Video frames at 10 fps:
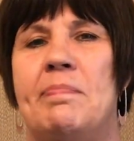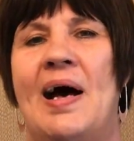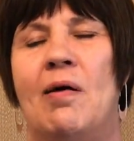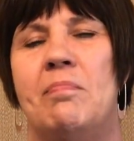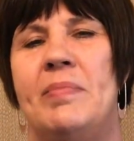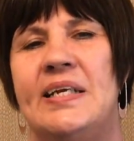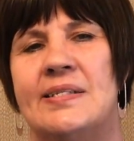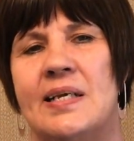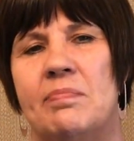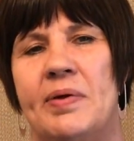about
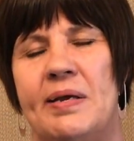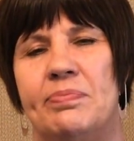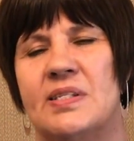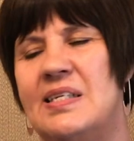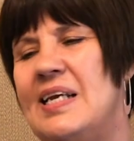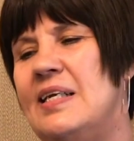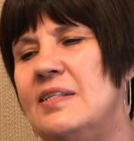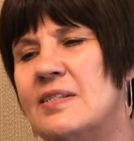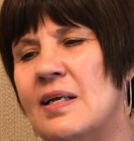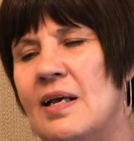meeting people's
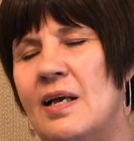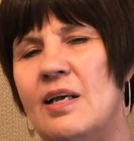needs.